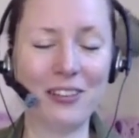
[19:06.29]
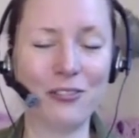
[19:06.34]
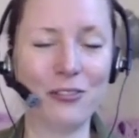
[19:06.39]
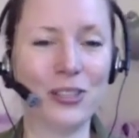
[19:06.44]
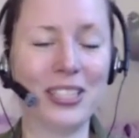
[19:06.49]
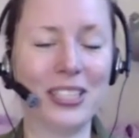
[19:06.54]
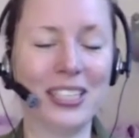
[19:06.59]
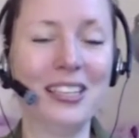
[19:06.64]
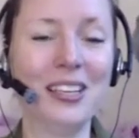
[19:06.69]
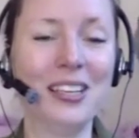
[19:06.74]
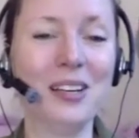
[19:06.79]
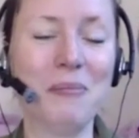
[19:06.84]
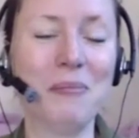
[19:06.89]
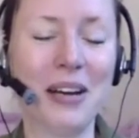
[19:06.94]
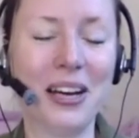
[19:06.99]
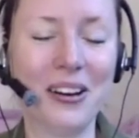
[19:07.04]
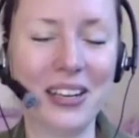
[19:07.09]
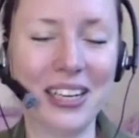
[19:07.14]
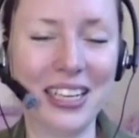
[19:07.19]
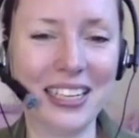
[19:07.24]
If we think
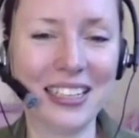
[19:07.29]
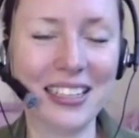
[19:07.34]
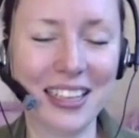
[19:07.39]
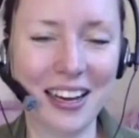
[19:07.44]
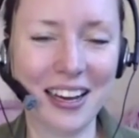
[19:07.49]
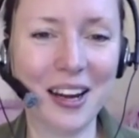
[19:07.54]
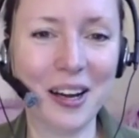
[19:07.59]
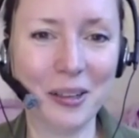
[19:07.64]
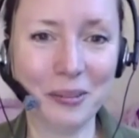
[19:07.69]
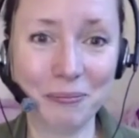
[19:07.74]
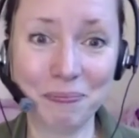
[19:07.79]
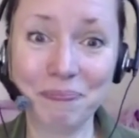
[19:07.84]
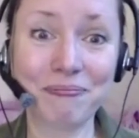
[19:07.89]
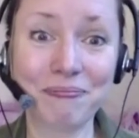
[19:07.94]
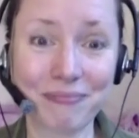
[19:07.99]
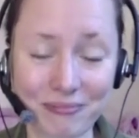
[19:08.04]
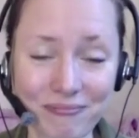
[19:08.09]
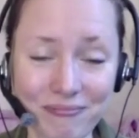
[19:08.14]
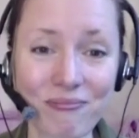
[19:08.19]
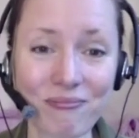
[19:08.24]
about it,
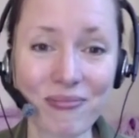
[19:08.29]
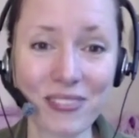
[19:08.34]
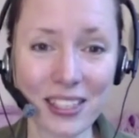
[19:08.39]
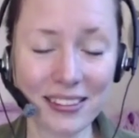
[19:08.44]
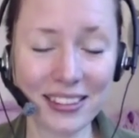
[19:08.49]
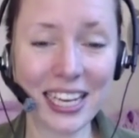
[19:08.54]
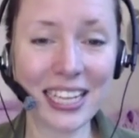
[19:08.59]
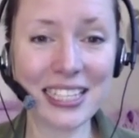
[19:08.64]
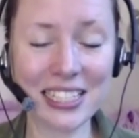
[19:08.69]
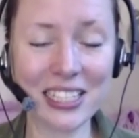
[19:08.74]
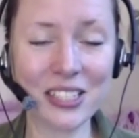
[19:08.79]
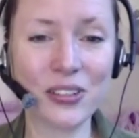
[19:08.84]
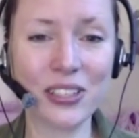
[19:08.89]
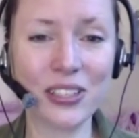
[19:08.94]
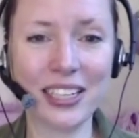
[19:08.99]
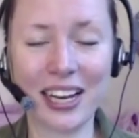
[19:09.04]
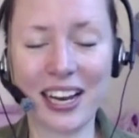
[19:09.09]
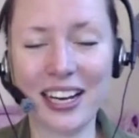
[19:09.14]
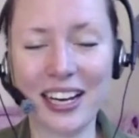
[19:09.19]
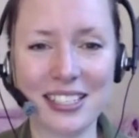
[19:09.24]
that's
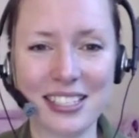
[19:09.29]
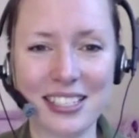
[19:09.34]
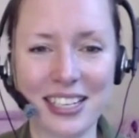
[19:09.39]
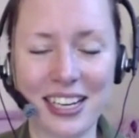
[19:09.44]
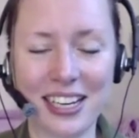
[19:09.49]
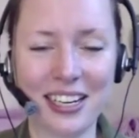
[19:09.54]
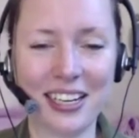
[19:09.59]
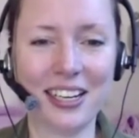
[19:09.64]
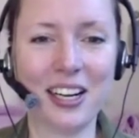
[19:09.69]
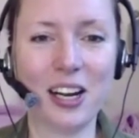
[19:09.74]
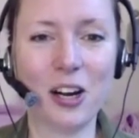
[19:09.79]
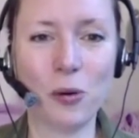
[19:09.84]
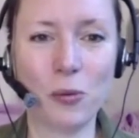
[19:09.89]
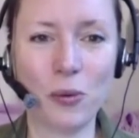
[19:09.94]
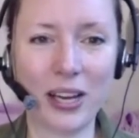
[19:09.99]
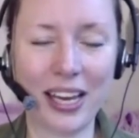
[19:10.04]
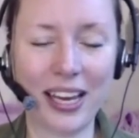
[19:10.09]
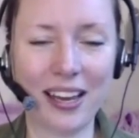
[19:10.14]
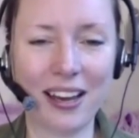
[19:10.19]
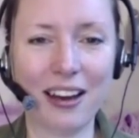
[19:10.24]
literally us standing in
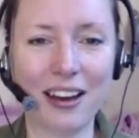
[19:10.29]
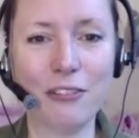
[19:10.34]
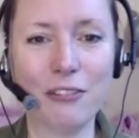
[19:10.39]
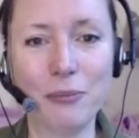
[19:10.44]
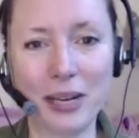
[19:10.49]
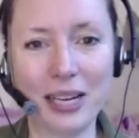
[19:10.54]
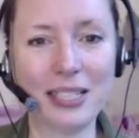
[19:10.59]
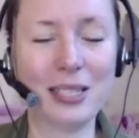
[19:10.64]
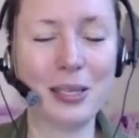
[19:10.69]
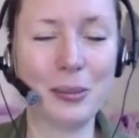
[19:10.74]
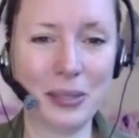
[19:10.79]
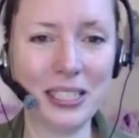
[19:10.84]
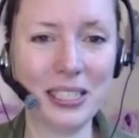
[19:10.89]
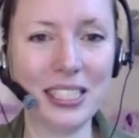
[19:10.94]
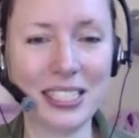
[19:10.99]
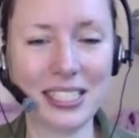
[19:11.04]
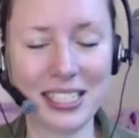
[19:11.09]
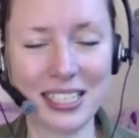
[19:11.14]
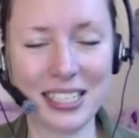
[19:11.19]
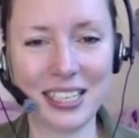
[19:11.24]
our way of
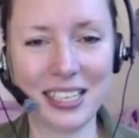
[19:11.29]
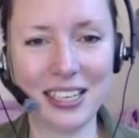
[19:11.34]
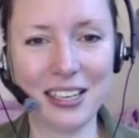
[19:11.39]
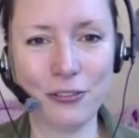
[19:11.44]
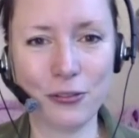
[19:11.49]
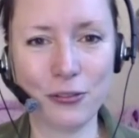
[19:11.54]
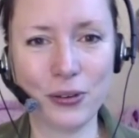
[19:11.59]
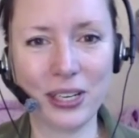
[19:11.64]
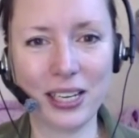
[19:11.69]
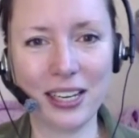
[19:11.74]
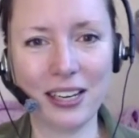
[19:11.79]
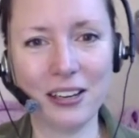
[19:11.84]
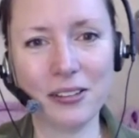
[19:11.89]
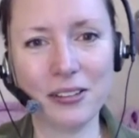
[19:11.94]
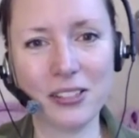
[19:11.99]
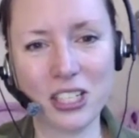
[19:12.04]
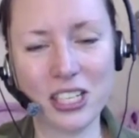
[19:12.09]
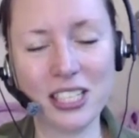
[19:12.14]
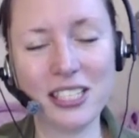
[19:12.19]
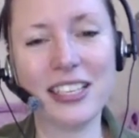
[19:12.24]
possibility. If we
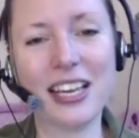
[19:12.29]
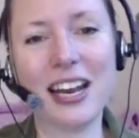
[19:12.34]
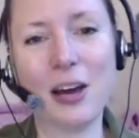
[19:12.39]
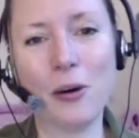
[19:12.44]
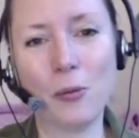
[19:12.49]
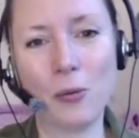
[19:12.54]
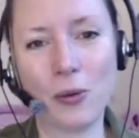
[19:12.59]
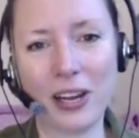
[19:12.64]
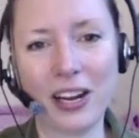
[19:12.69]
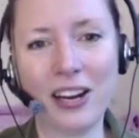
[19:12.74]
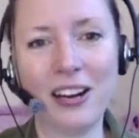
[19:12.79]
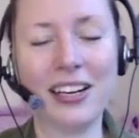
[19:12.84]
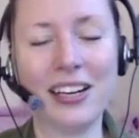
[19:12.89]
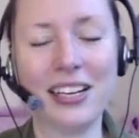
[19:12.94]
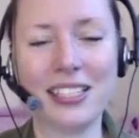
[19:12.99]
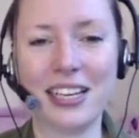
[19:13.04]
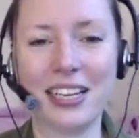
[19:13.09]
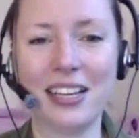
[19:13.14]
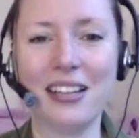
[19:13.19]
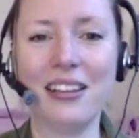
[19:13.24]
just that
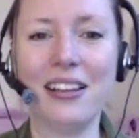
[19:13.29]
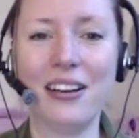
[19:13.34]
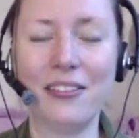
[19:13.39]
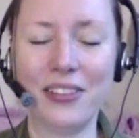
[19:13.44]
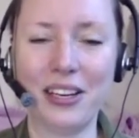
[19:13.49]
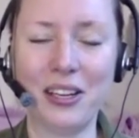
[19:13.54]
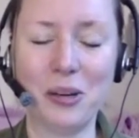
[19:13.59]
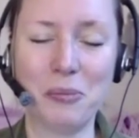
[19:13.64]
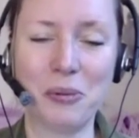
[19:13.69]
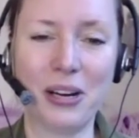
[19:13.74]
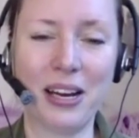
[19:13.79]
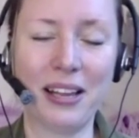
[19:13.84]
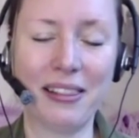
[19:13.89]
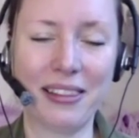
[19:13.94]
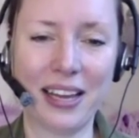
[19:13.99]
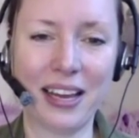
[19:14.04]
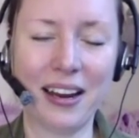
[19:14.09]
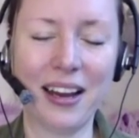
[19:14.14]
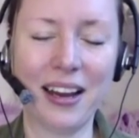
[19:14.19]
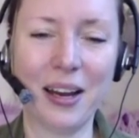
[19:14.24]
awareness, I love that you brought
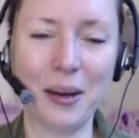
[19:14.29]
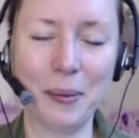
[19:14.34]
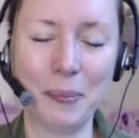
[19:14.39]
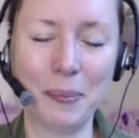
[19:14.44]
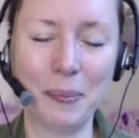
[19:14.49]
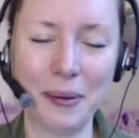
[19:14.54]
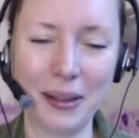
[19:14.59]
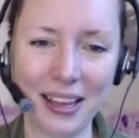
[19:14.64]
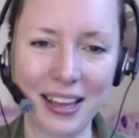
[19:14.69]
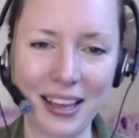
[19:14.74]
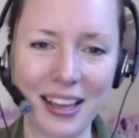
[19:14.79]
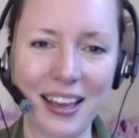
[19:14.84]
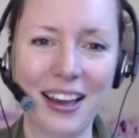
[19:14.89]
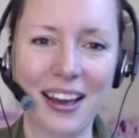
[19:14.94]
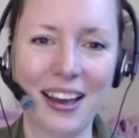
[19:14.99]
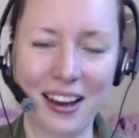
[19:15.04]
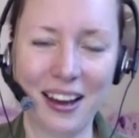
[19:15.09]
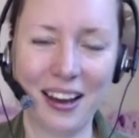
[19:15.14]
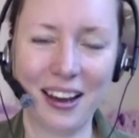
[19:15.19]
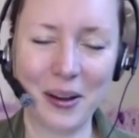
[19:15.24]
that up.
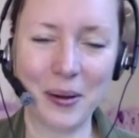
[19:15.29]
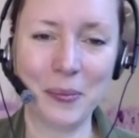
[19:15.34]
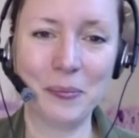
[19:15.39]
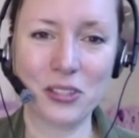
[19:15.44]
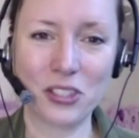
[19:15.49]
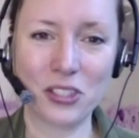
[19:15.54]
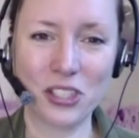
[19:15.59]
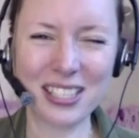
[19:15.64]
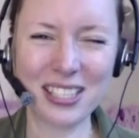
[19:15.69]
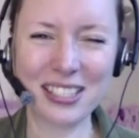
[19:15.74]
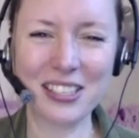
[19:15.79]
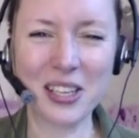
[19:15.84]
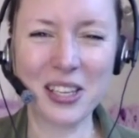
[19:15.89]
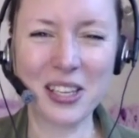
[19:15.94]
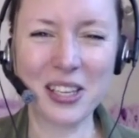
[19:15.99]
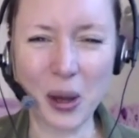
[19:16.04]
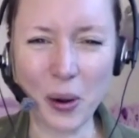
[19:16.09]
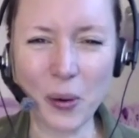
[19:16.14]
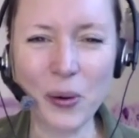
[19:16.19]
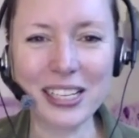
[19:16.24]
Just
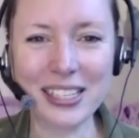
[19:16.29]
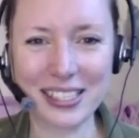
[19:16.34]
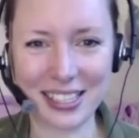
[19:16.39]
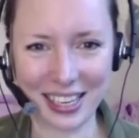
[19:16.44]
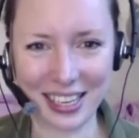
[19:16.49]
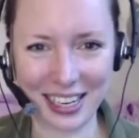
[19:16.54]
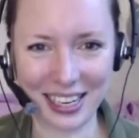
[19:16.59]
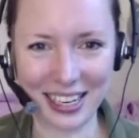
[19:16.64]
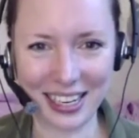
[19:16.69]
noticing.